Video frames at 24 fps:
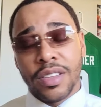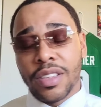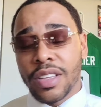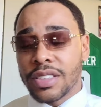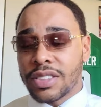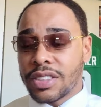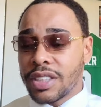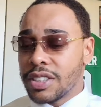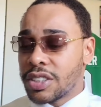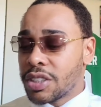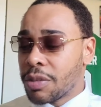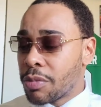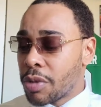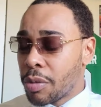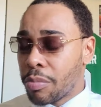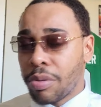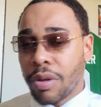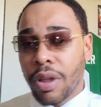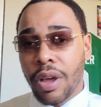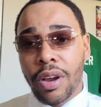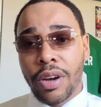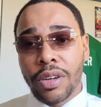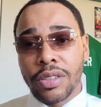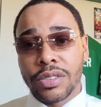I see some of the
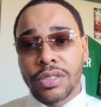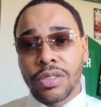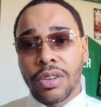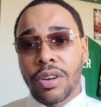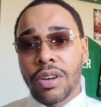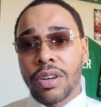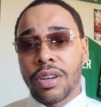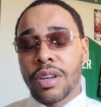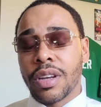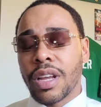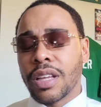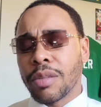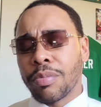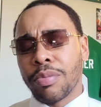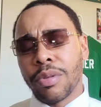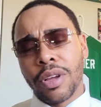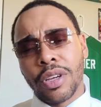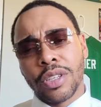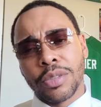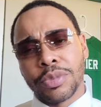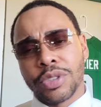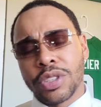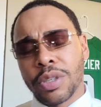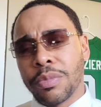players are not the
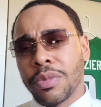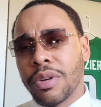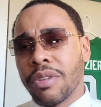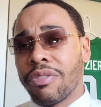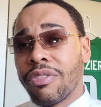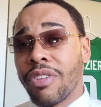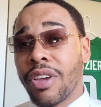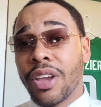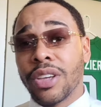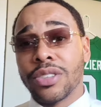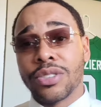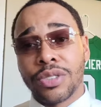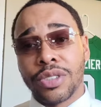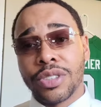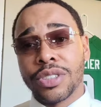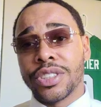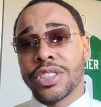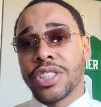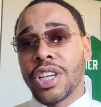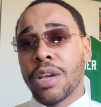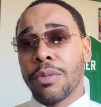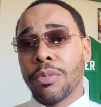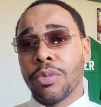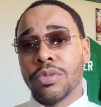players, but some of the fans are in
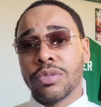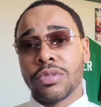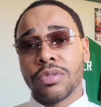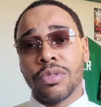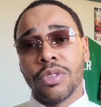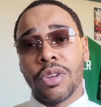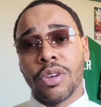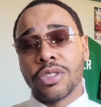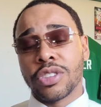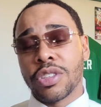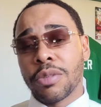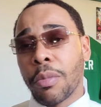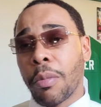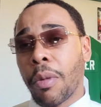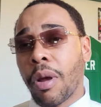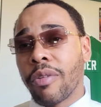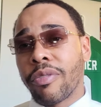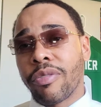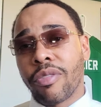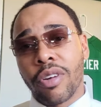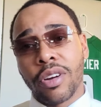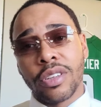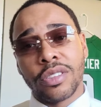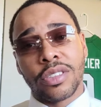shambles. You know, some of my
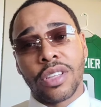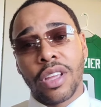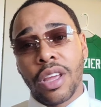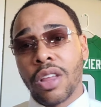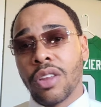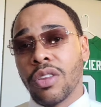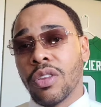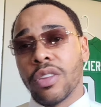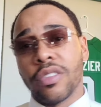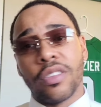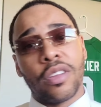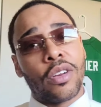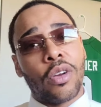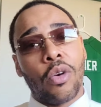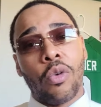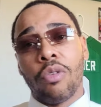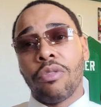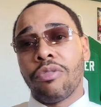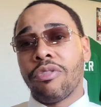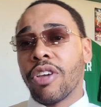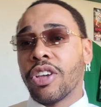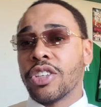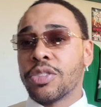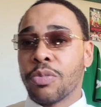friends they they're on
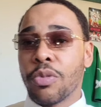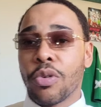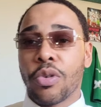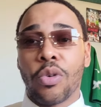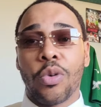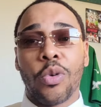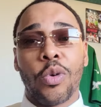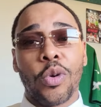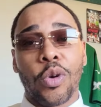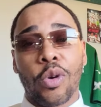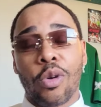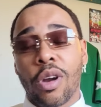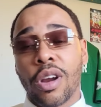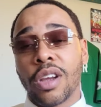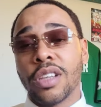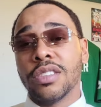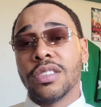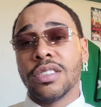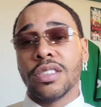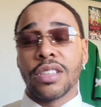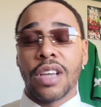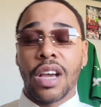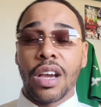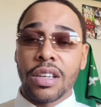Facebook going
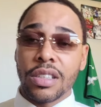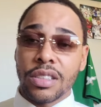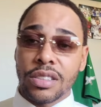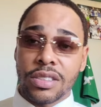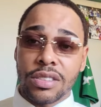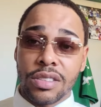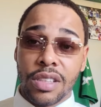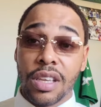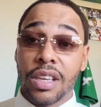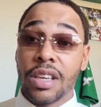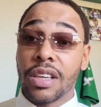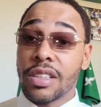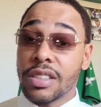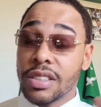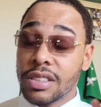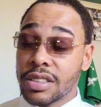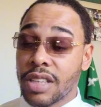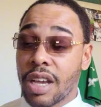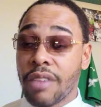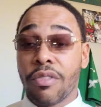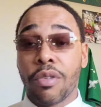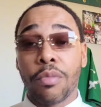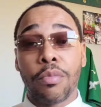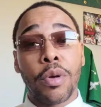crazy. I understand because
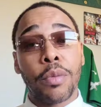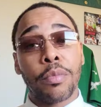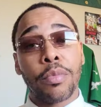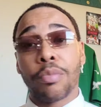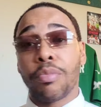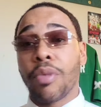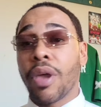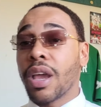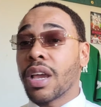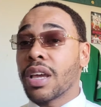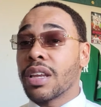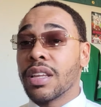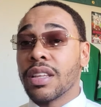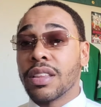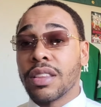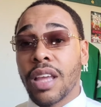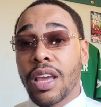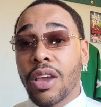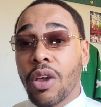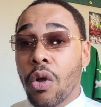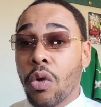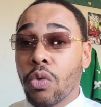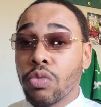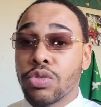I remember back in the
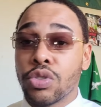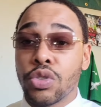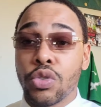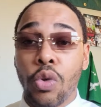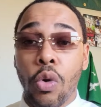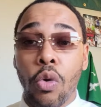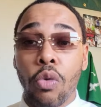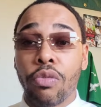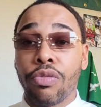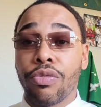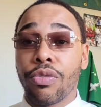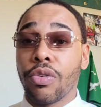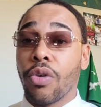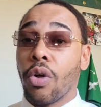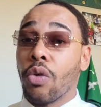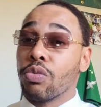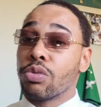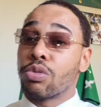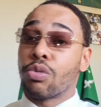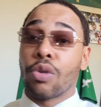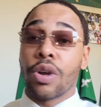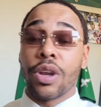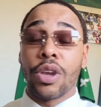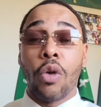day, 02,
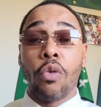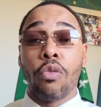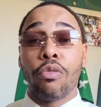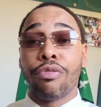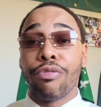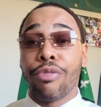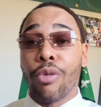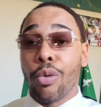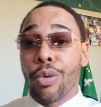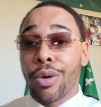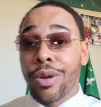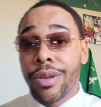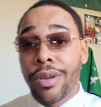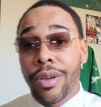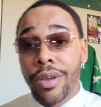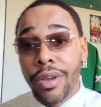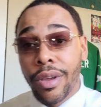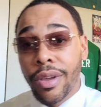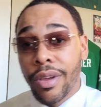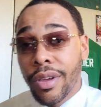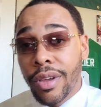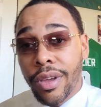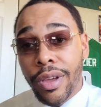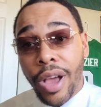03, 04.
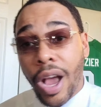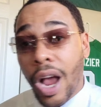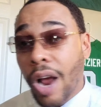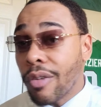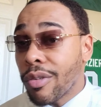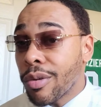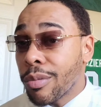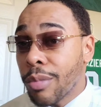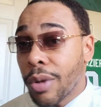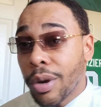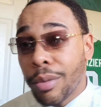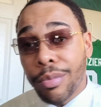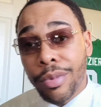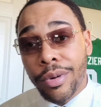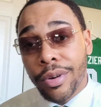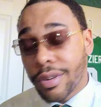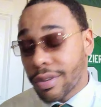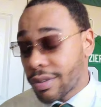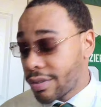I remember.